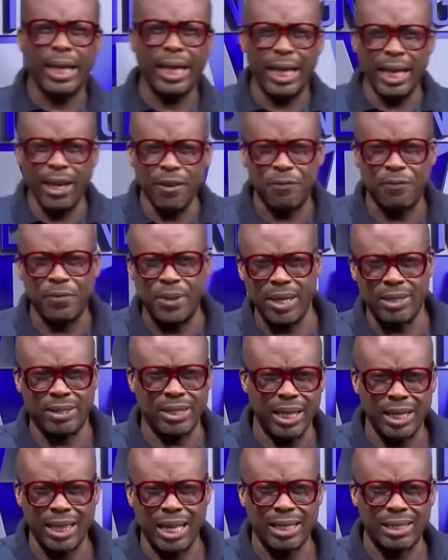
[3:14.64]
If they
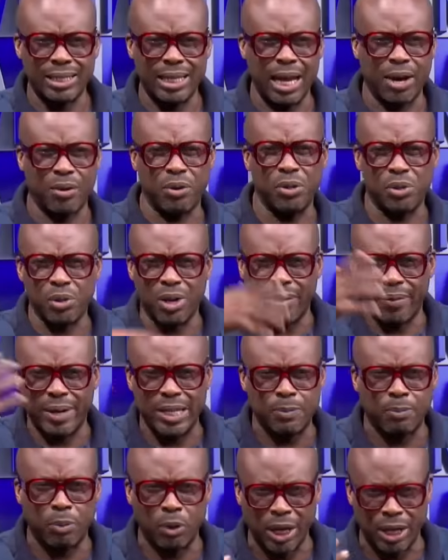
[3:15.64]
say that they are going to
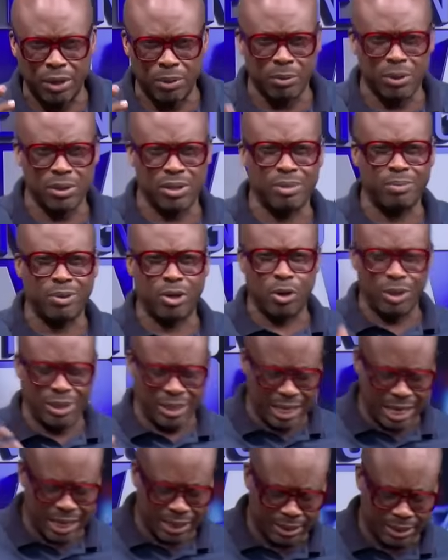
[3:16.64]
arrest Paul Adom-Otchere because
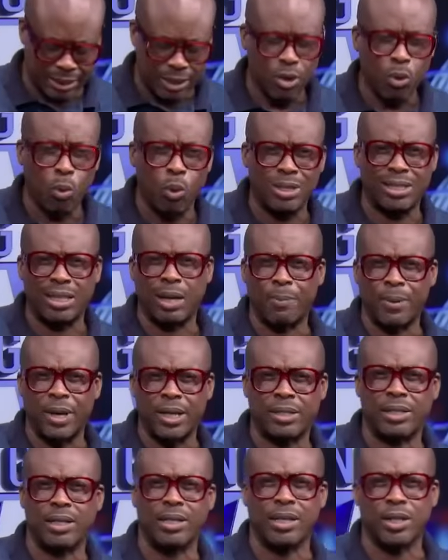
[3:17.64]
he has WhatsApp
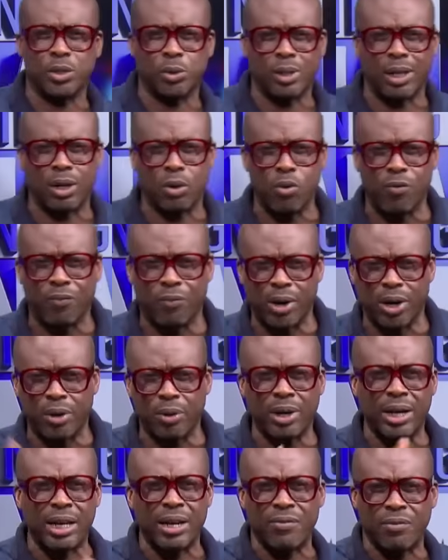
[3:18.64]
exchanges with Akufo-Addo
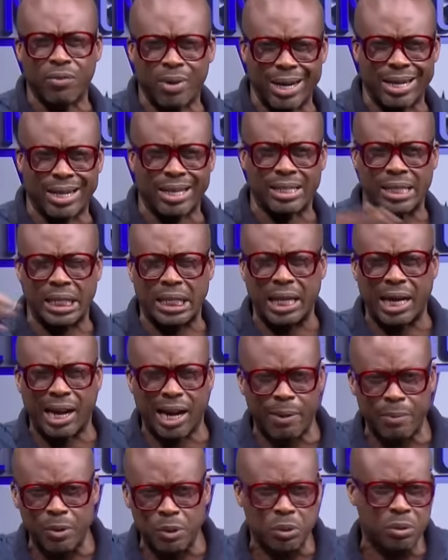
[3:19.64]
and they've read it and they are
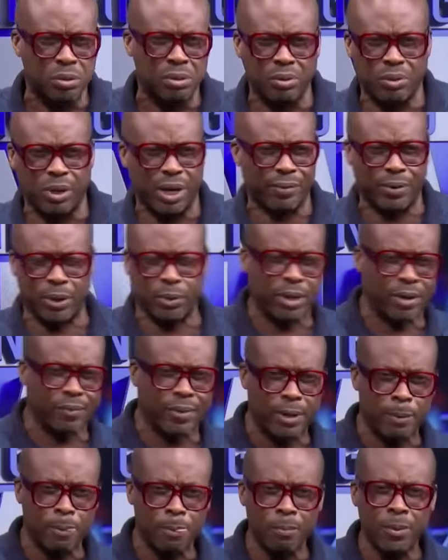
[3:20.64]
coming to whatever.
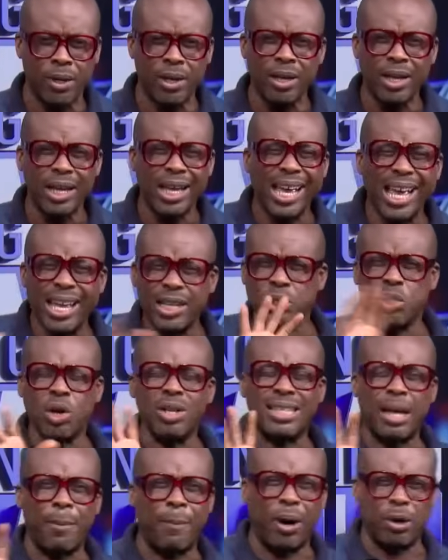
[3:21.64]
It's
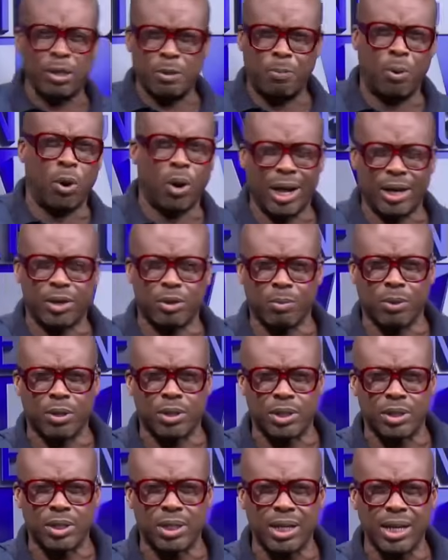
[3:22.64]
not about Paul
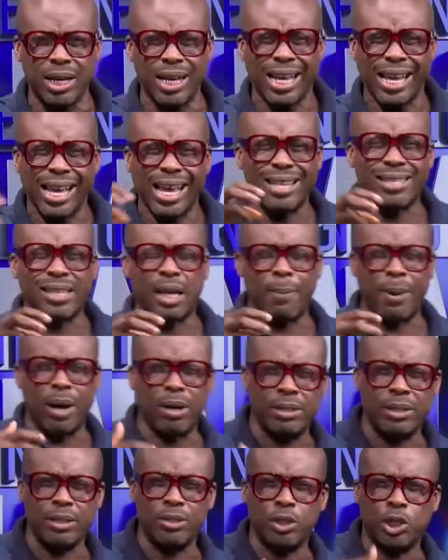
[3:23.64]
Adom-Otchere. It's
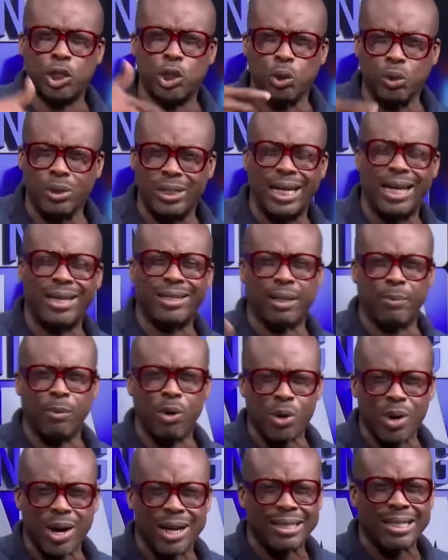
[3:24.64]
about, should a
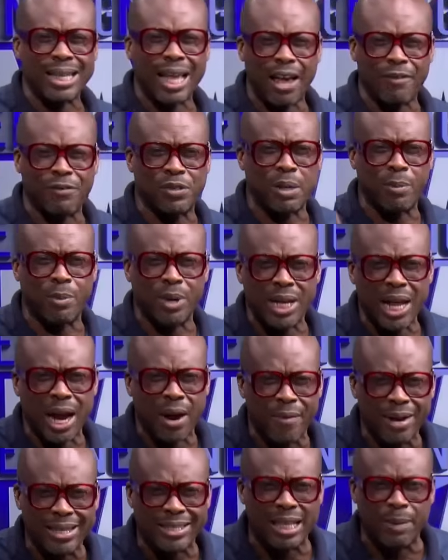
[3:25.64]
democracy have somebody
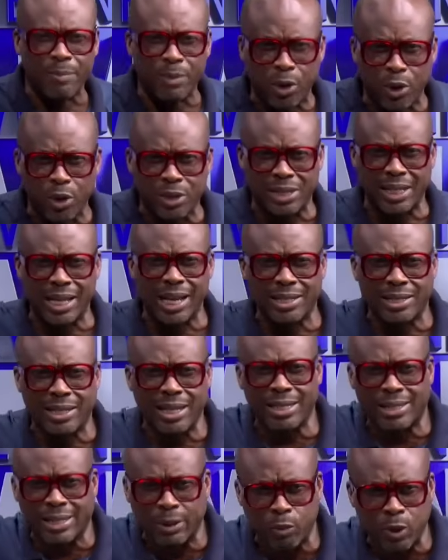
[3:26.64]
arrested because he
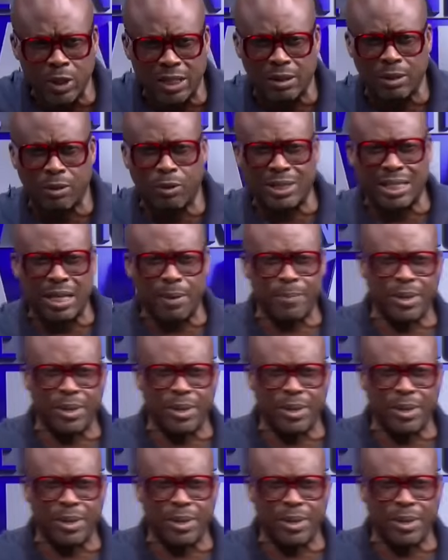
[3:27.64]
exchanged WhatsApp